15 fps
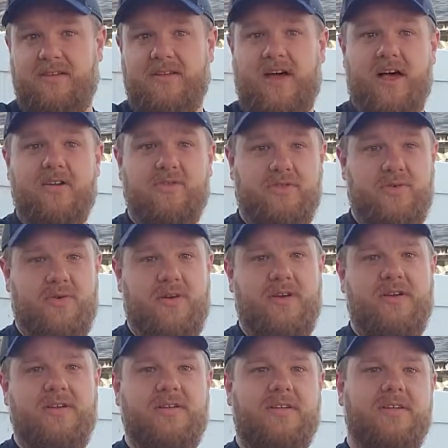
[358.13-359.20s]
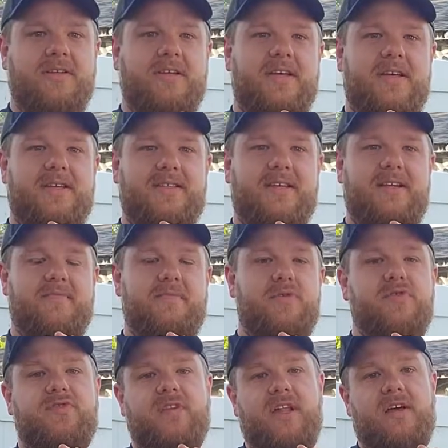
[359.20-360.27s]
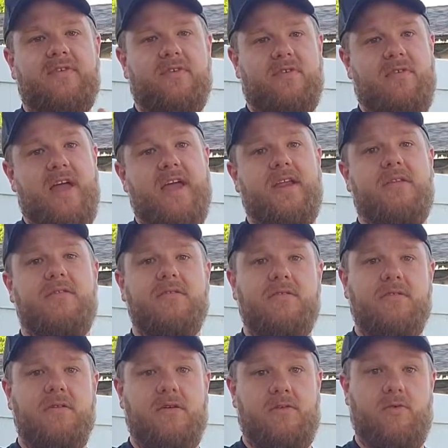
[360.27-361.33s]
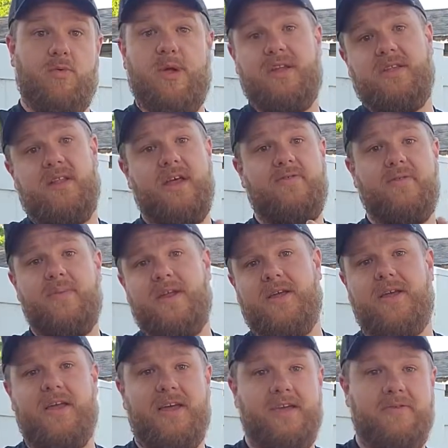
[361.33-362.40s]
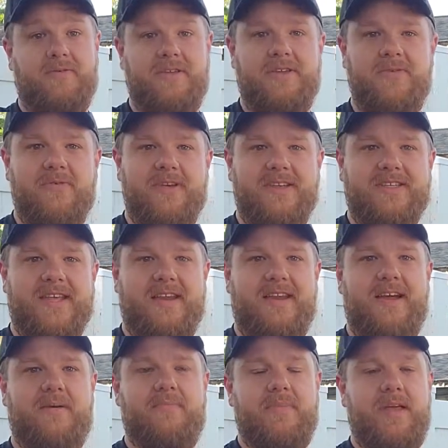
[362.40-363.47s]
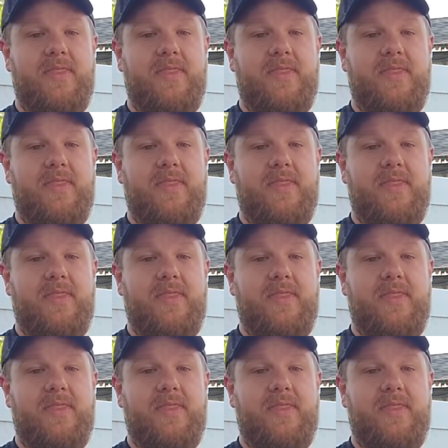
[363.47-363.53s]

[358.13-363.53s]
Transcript: Auto-Door is that it moves left to right, or right to left, depending on how you want to set it up.